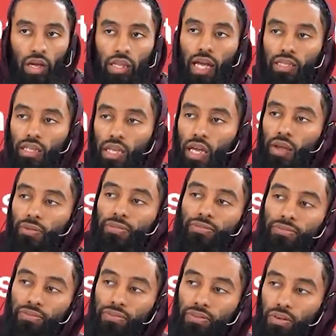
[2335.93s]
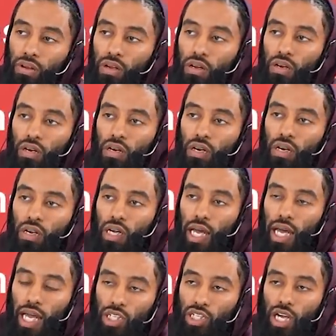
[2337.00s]
That if
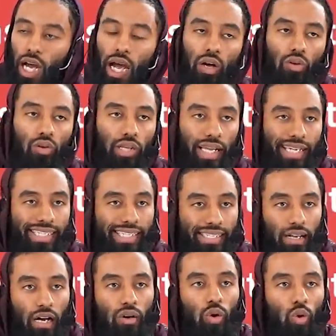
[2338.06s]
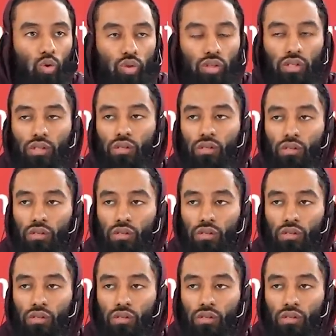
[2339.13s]
a child is suckled